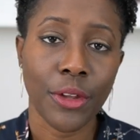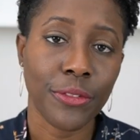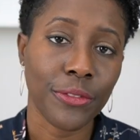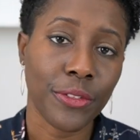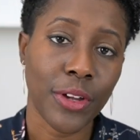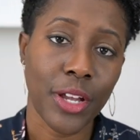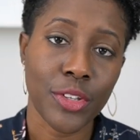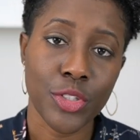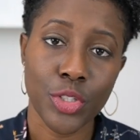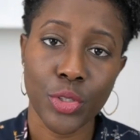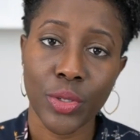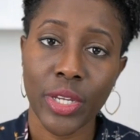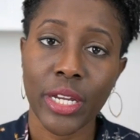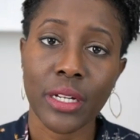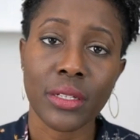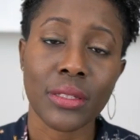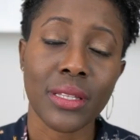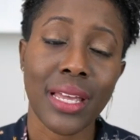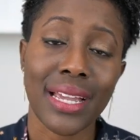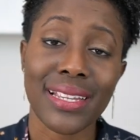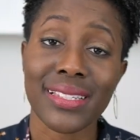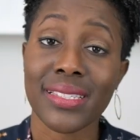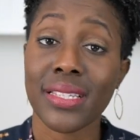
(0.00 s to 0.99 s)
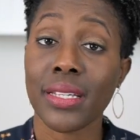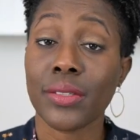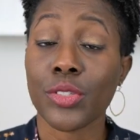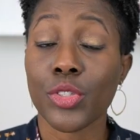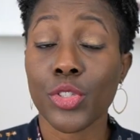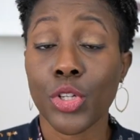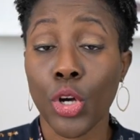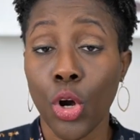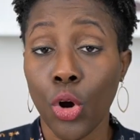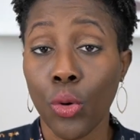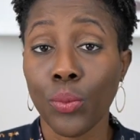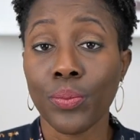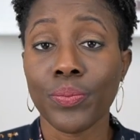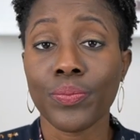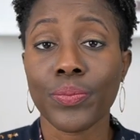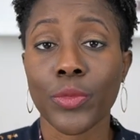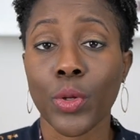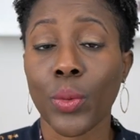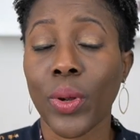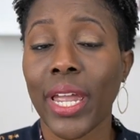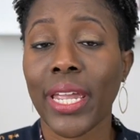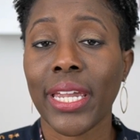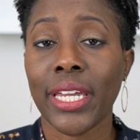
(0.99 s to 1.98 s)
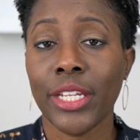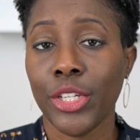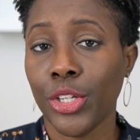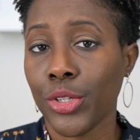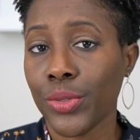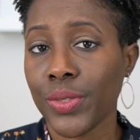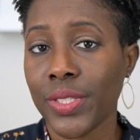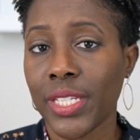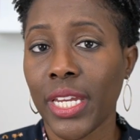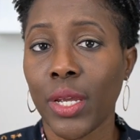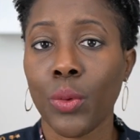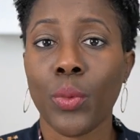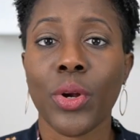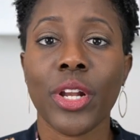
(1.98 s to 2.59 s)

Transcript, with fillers: a foster care licensed home, okay, in your state.